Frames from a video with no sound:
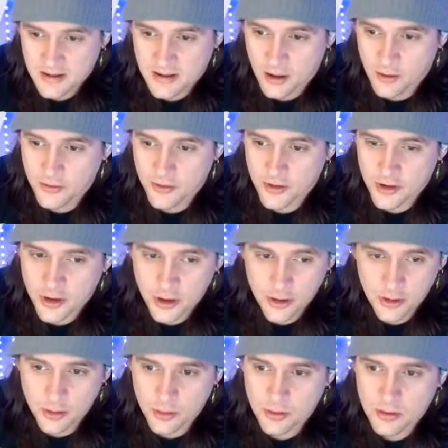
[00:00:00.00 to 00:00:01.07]
Over
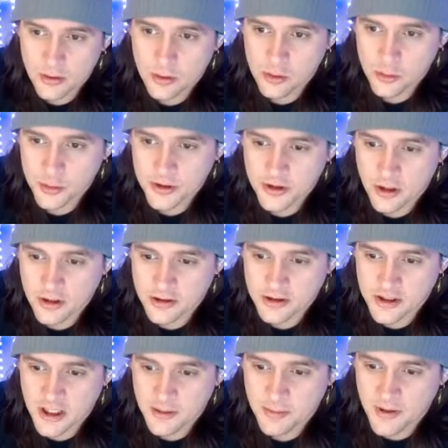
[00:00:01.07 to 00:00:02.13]
who? Who are we starting,
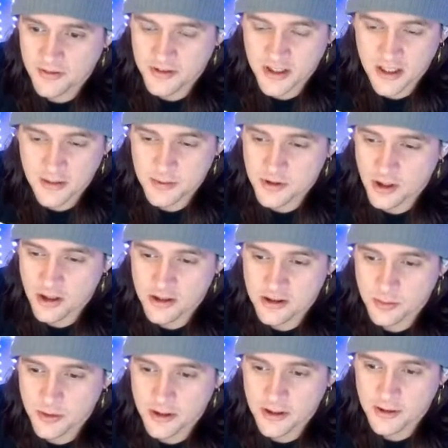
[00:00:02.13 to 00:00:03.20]
Skip? If Skip starts
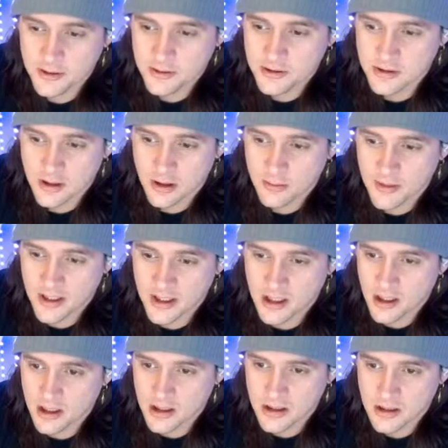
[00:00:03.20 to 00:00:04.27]
and we lose, oh my
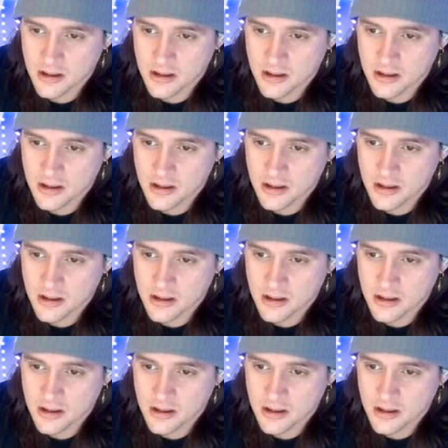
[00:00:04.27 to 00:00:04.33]
God.